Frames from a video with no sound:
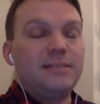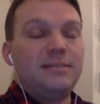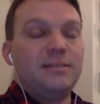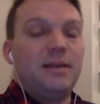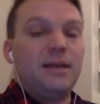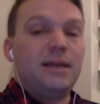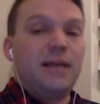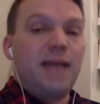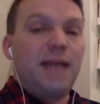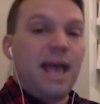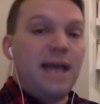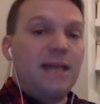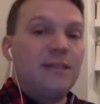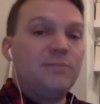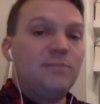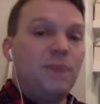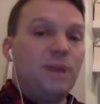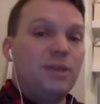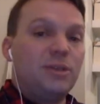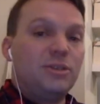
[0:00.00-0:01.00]
done as
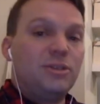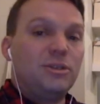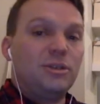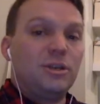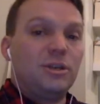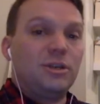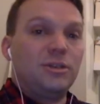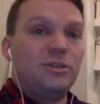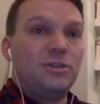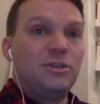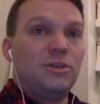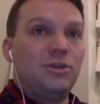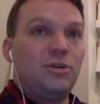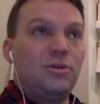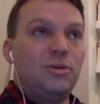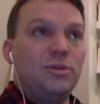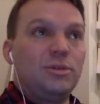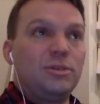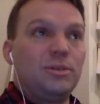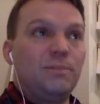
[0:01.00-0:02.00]
much
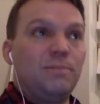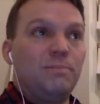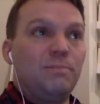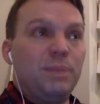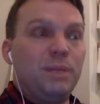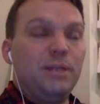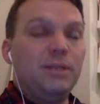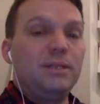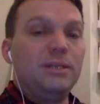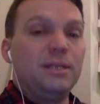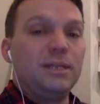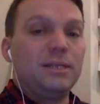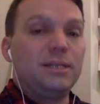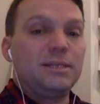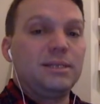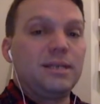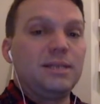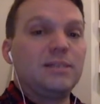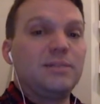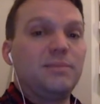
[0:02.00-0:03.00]
to build in
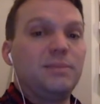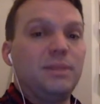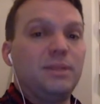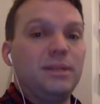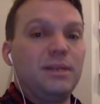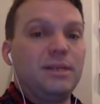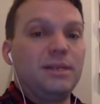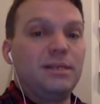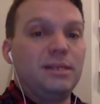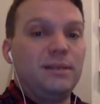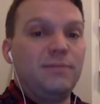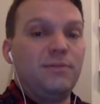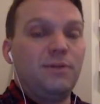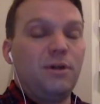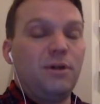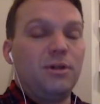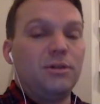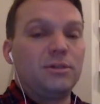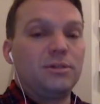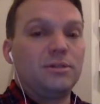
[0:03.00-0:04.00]
accessibility
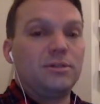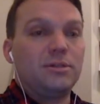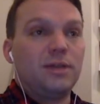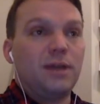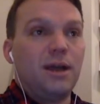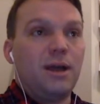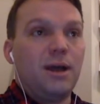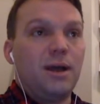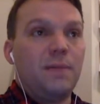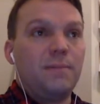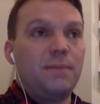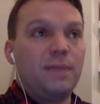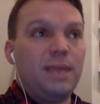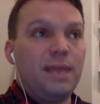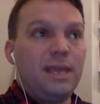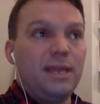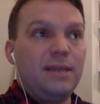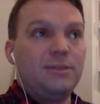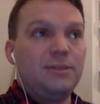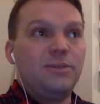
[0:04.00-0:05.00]
defaults
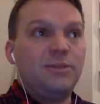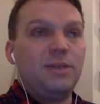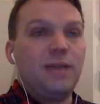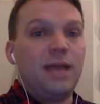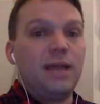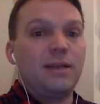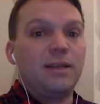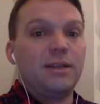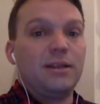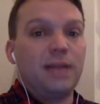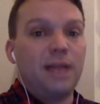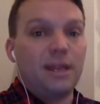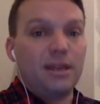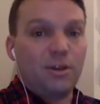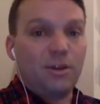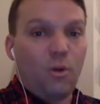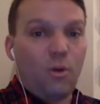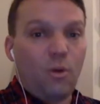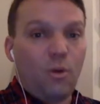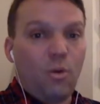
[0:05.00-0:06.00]
into that
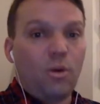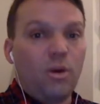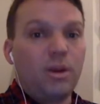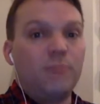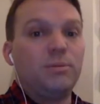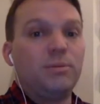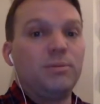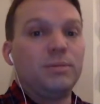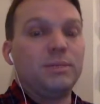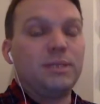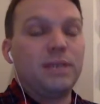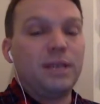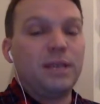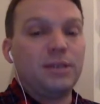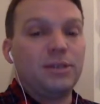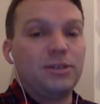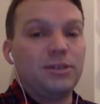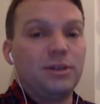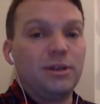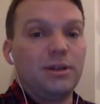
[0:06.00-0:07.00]
core
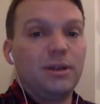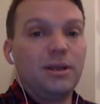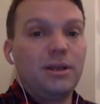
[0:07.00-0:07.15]
implementation.